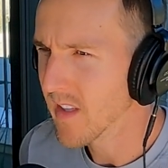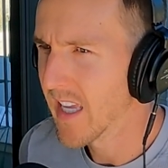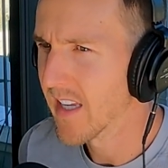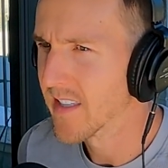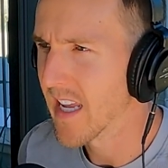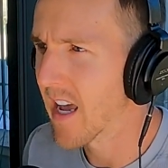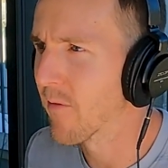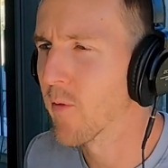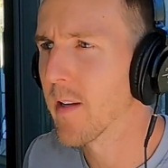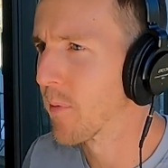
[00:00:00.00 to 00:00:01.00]
And
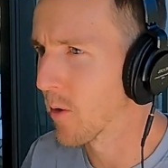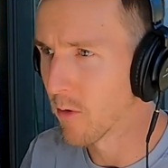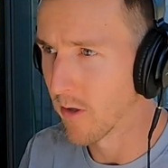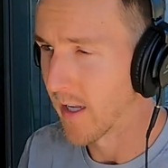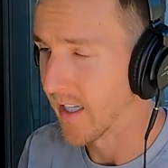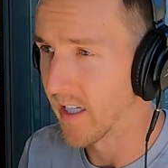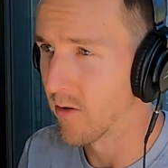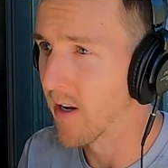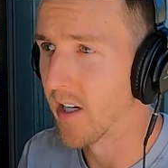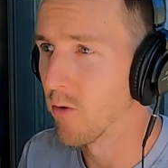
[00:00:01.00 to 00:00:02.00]
every billboard, I kid you
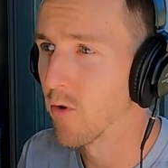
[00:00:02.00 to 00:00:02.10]
not,